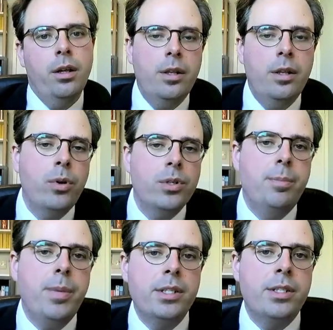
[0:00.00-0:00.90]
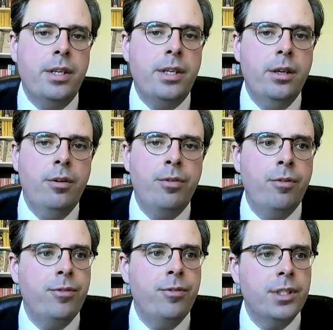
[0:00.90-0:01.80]
the impossibility of
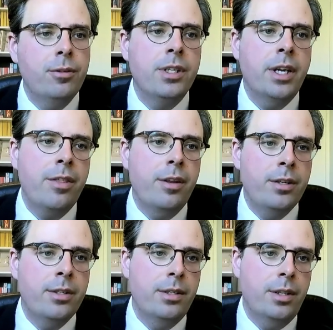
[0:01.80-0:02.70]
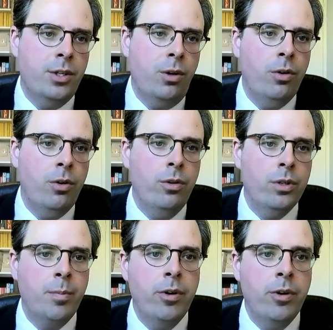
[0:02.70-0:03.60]
physical togetherness this Holocaust
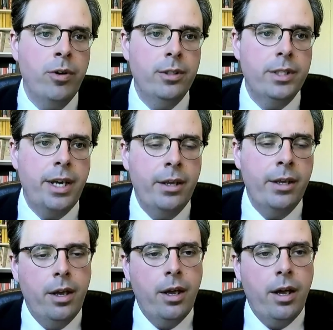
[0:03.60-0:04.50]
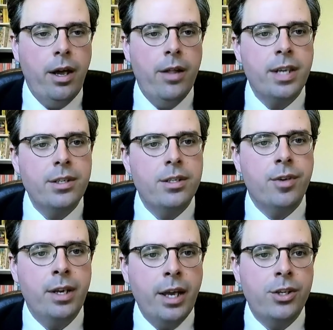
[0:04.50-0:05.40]
Memorial Day and the sense of
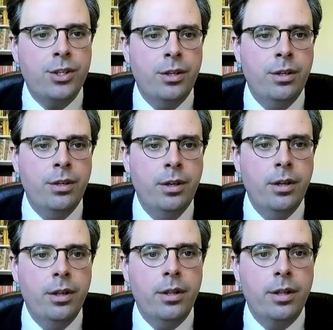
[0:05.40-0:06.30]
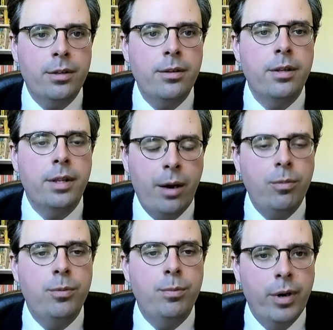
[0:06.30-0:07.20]
connection that that
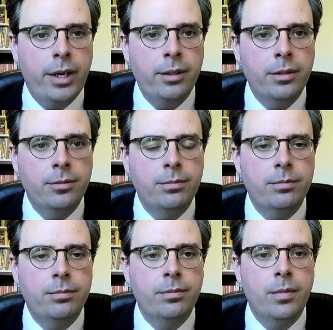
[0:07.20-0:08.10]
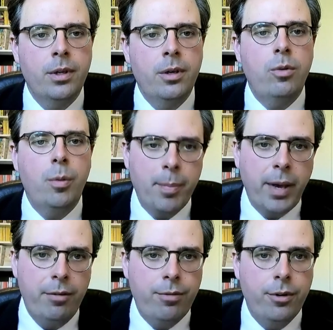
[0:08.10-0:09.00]
would bring will be
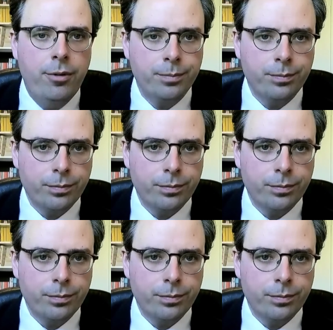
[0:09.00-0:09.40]
painful.